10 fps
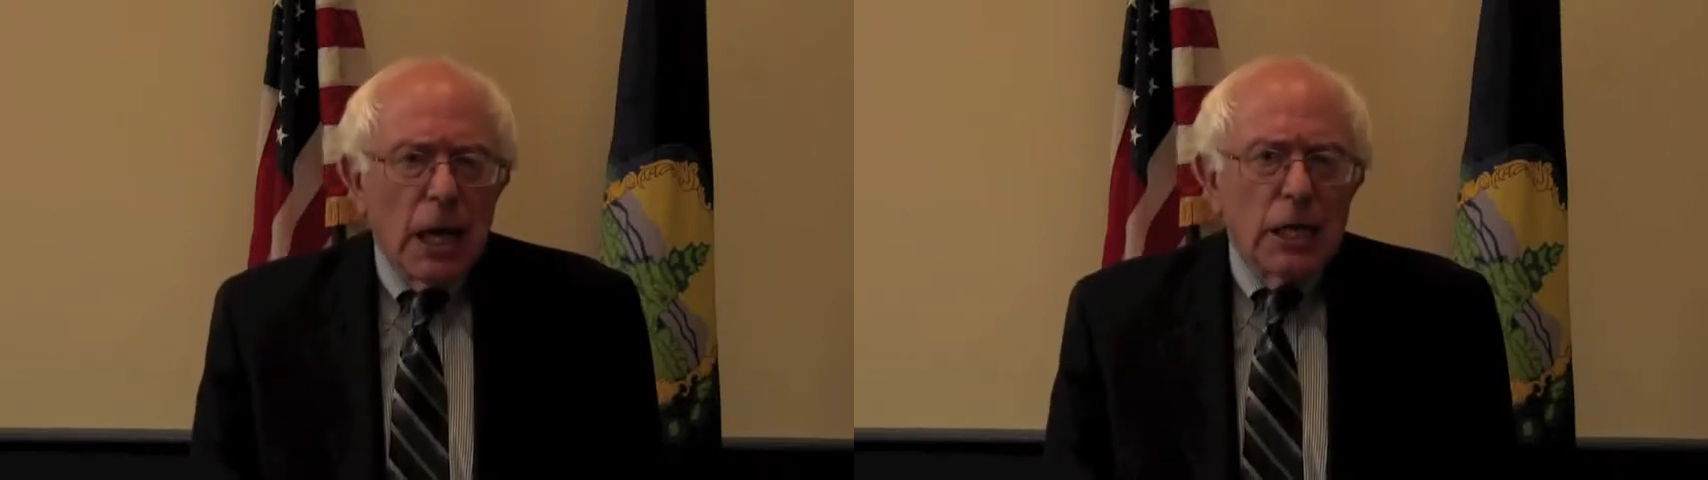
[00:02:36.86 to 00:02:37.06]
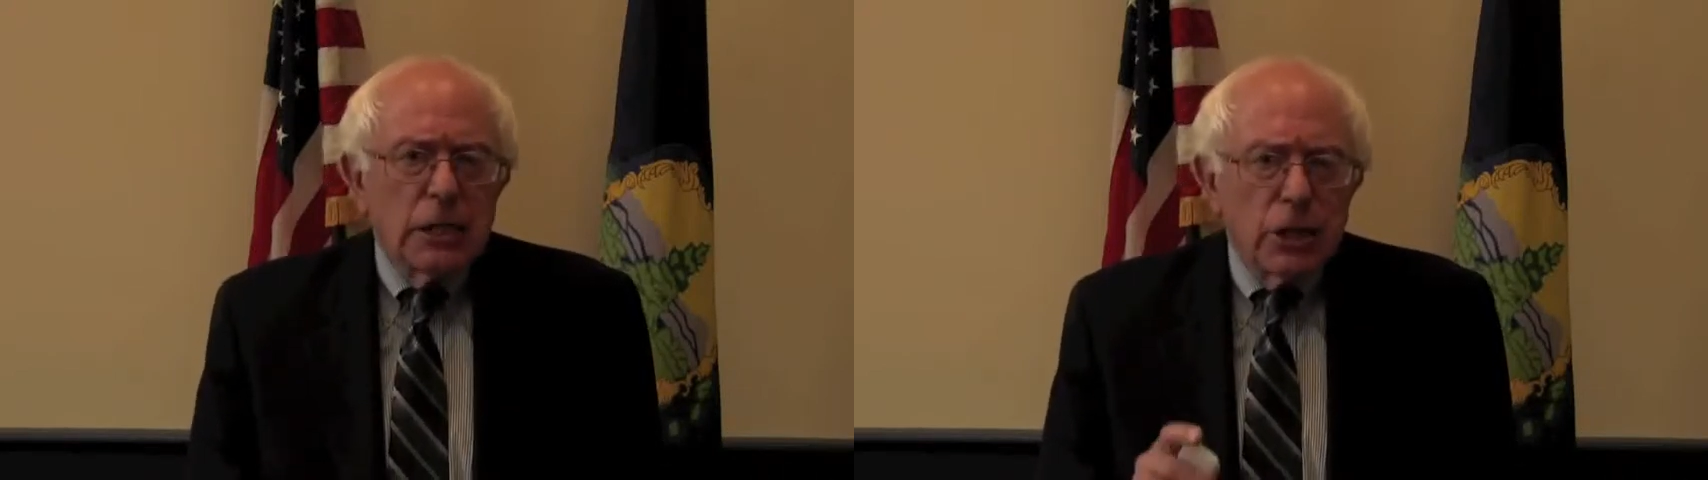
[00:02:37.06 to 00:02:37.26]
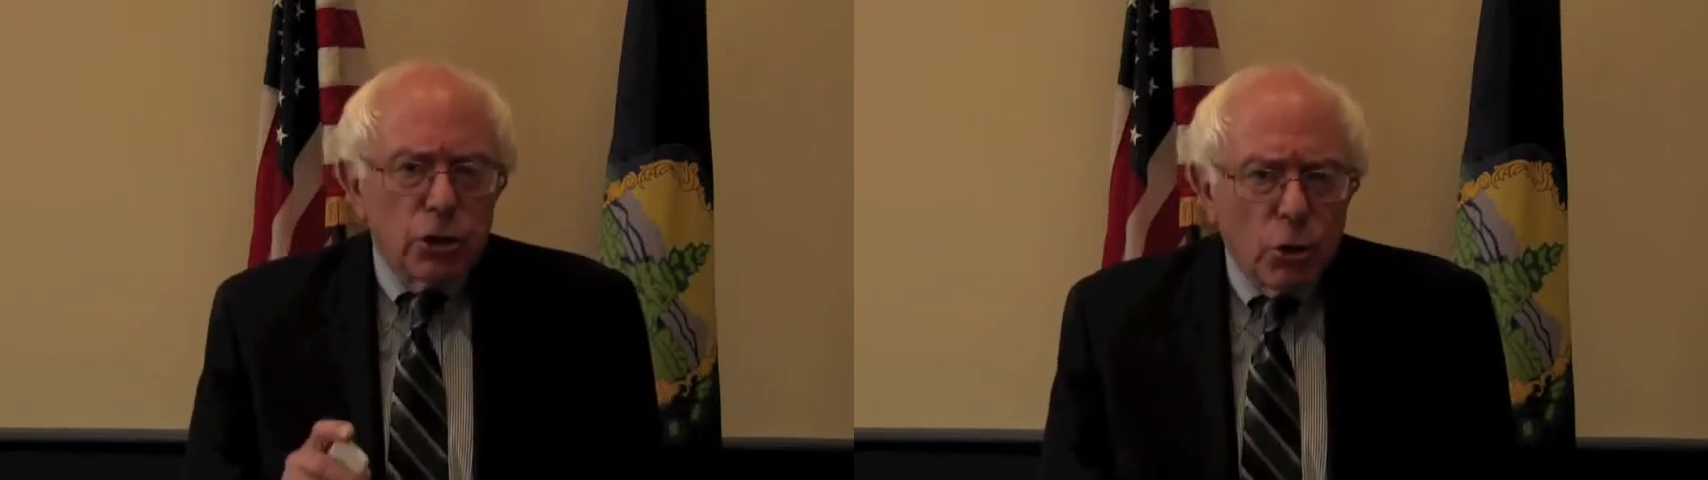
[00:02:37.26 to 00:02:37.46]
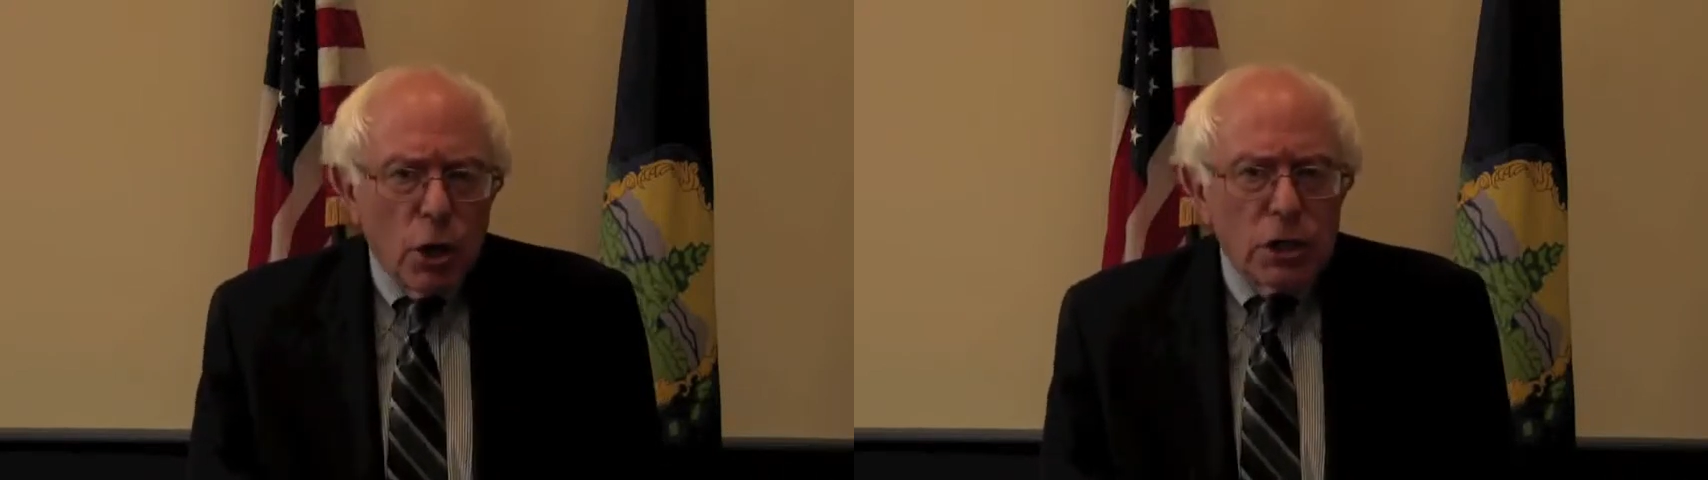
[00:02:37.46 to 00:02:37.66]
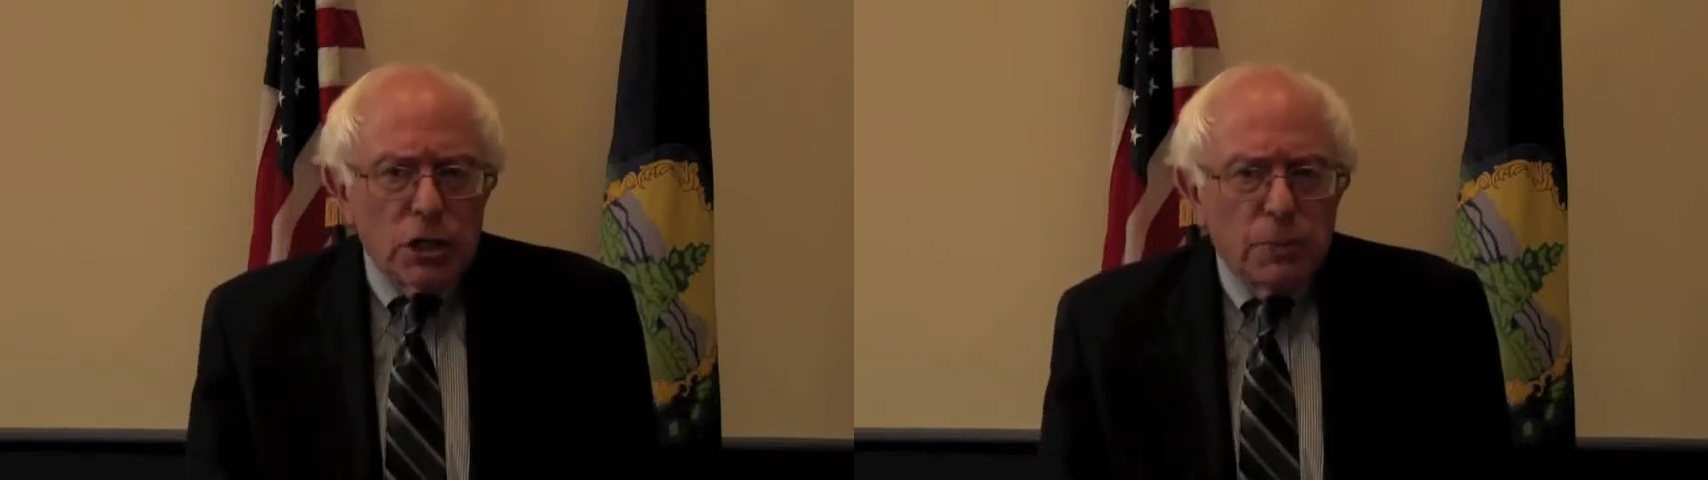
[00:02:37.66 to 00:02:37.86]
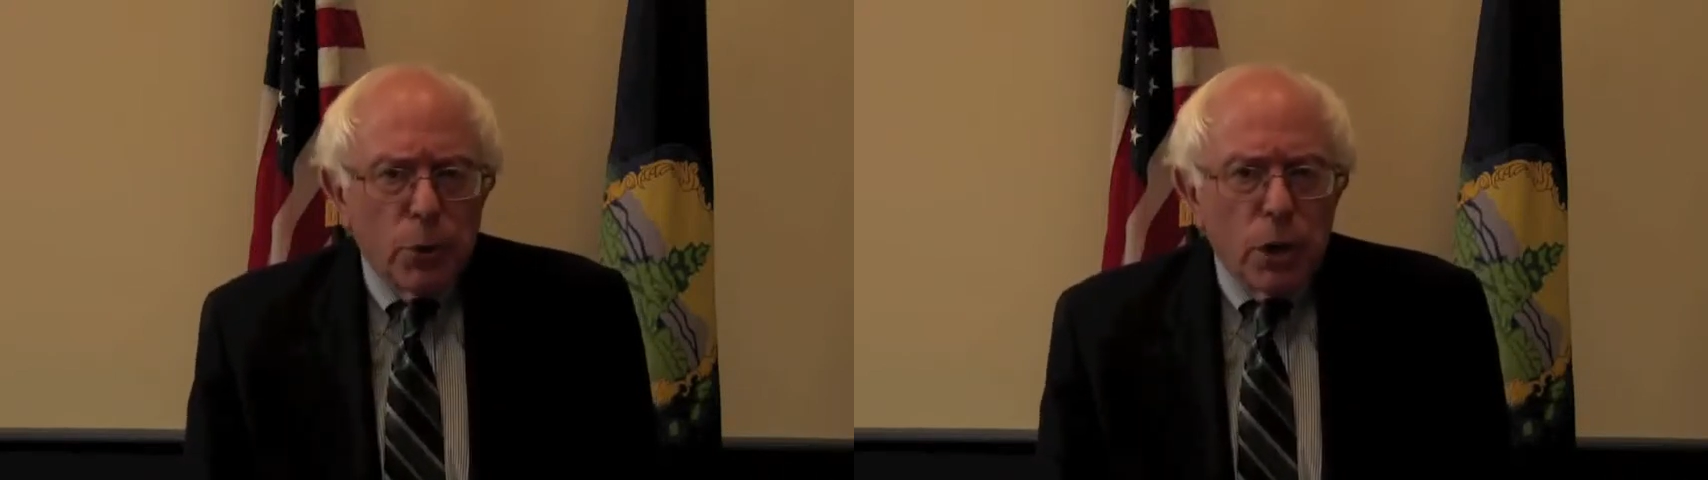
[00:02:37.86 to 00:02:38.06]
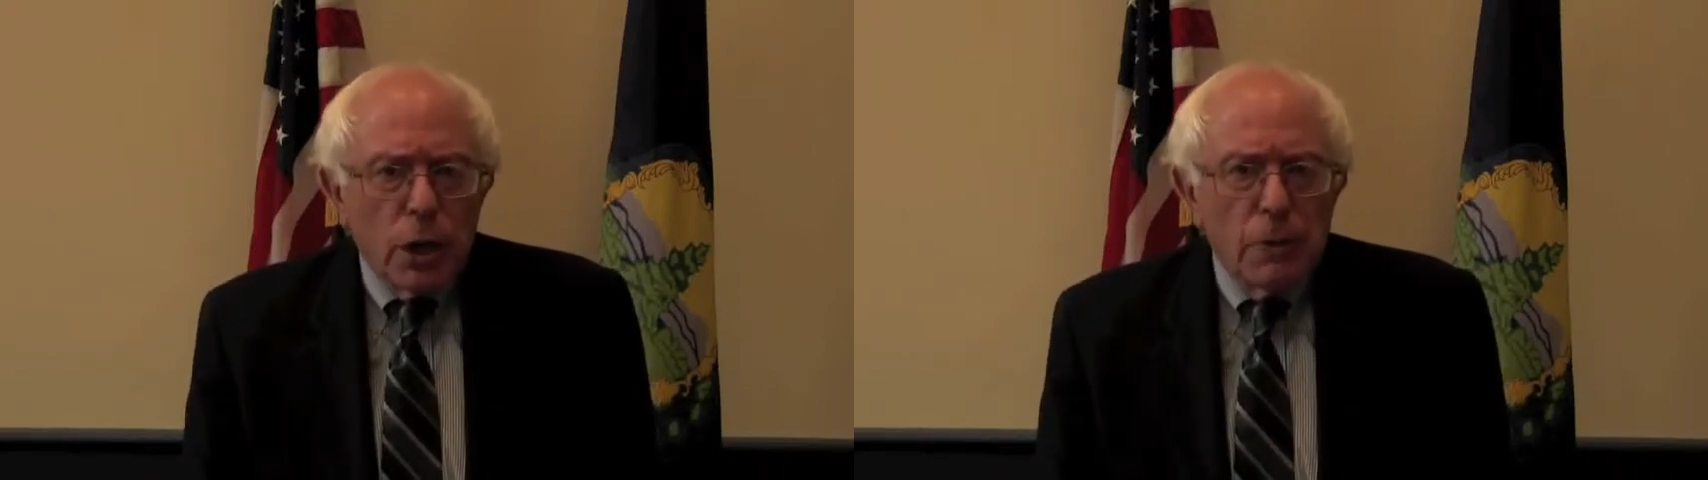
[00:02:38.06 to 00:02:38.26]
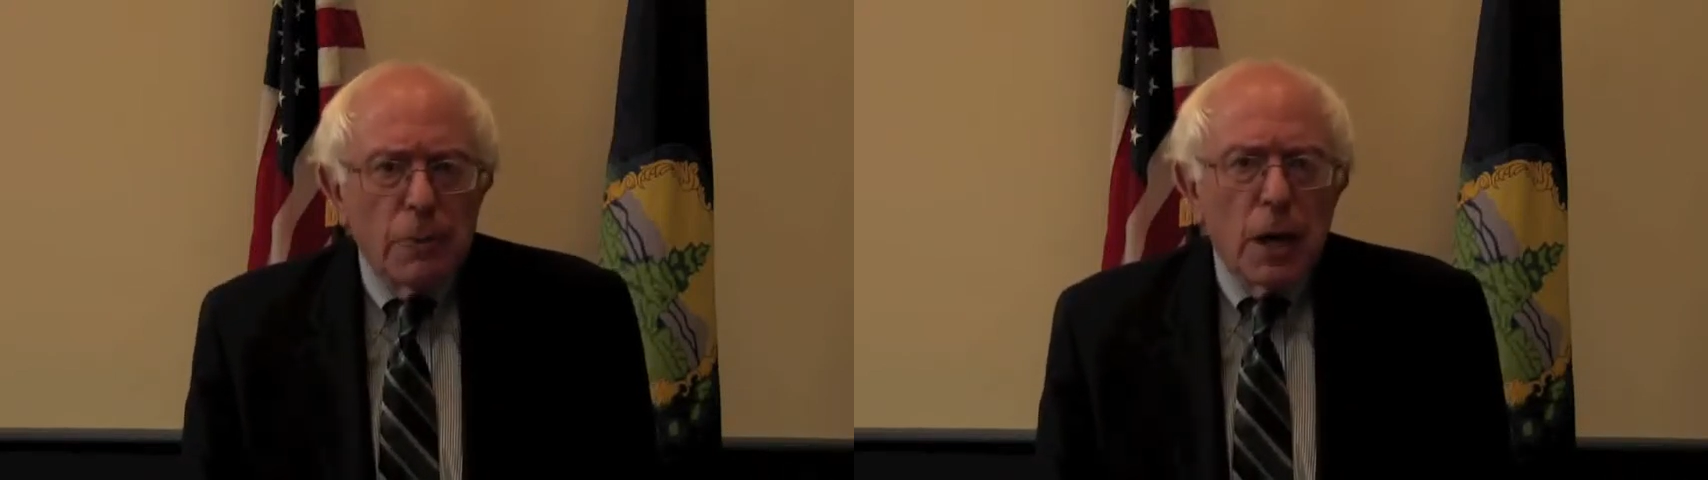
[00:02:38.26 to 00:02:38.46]
As a strong
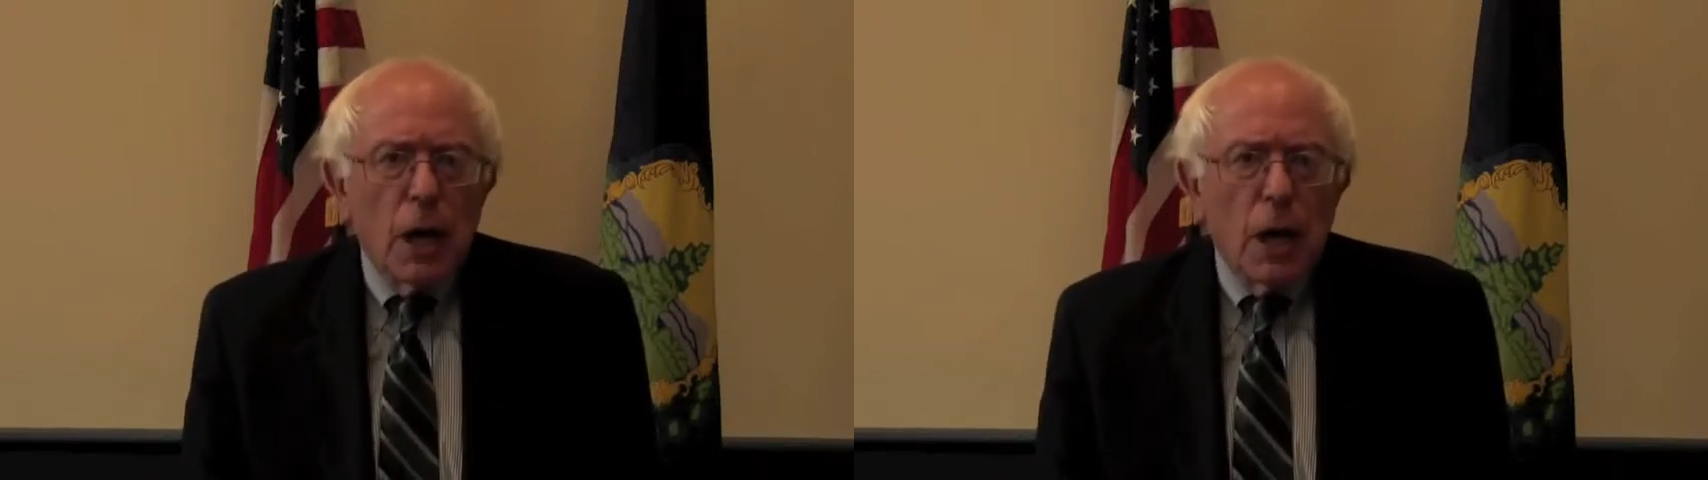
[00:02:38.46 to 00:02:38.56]
supporter